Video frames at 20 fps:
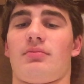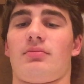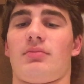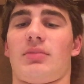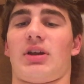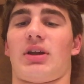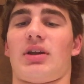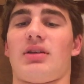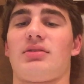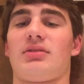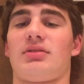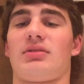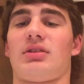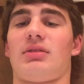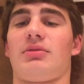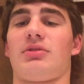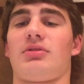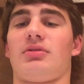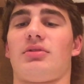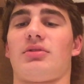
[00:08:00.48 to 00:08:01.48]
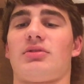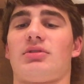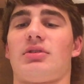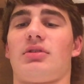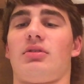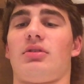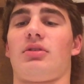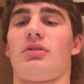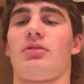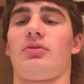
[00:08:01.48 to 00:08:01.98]
Because this temperature is so
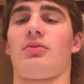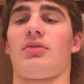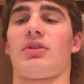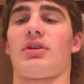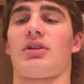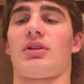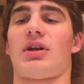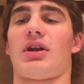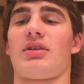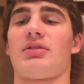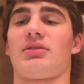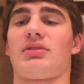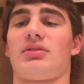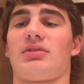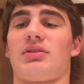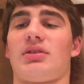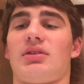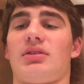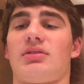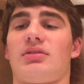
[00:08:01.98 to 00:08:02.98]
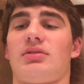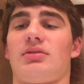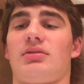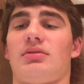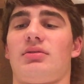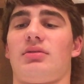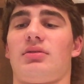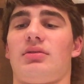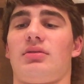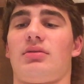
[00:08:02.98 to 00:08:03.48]
low where the clouds exist,
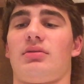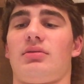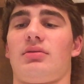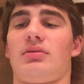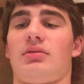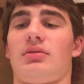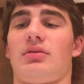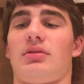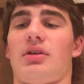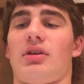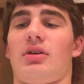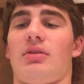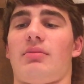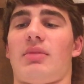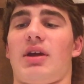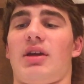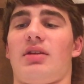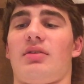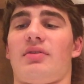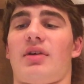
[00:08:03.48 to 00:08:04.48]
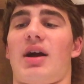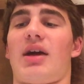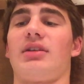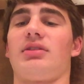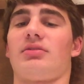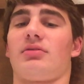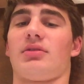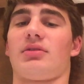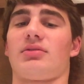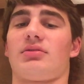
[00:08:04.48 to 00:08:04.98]
they're made of ice
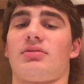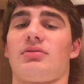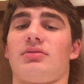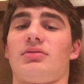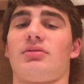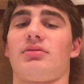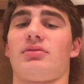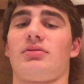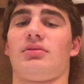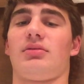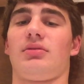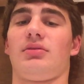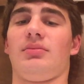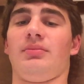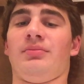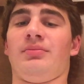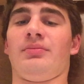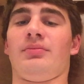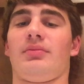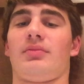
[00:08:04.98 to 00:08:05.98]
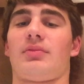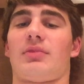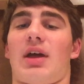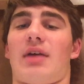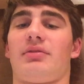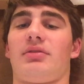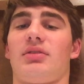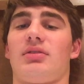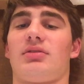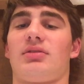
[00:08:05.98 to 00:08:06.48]
crystals.
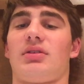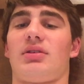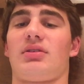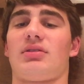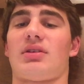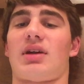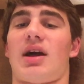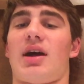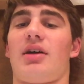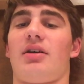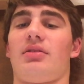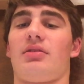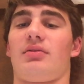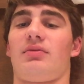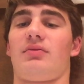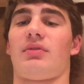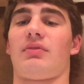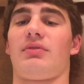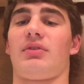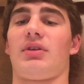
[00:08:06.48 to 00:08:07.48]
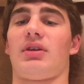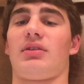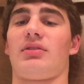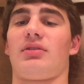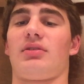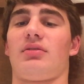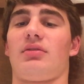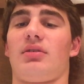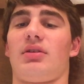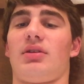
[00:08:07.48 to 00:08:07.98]
After the sun is higher than 58
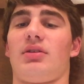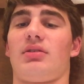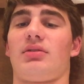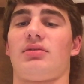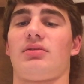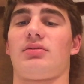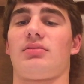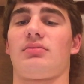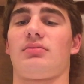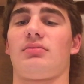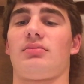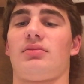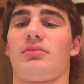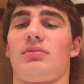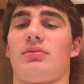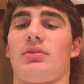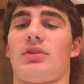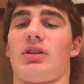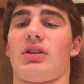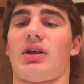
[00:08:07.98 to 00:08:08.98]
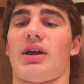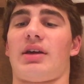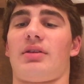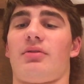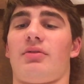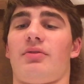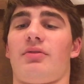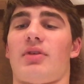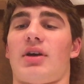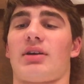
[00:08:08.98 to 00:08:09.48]
degrees, the light
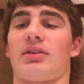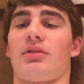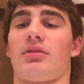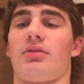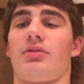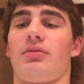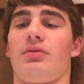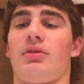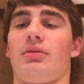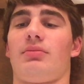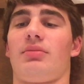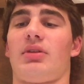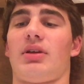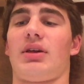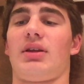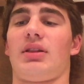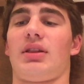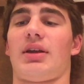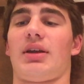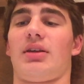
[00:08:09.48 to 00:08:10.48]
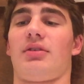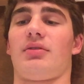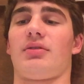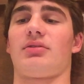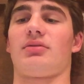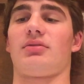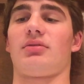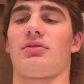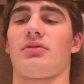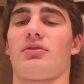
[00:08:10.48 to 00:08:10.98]
refracted through the plate-like
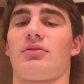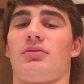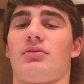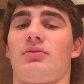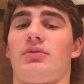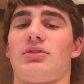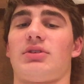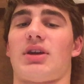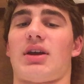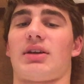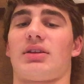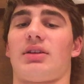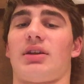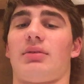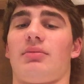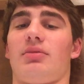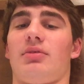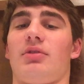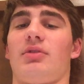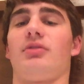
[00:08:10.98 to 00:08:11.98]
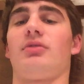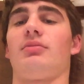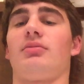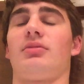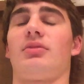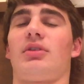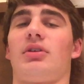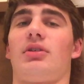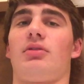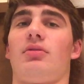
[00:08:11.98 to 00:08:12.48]
crystals, which act like
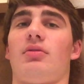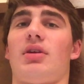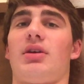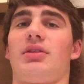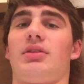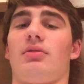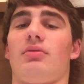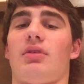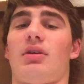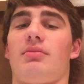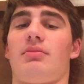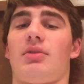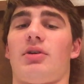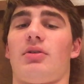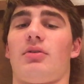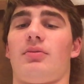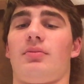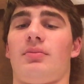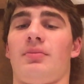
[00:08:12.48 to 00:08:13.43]
prisms and create the rainbow.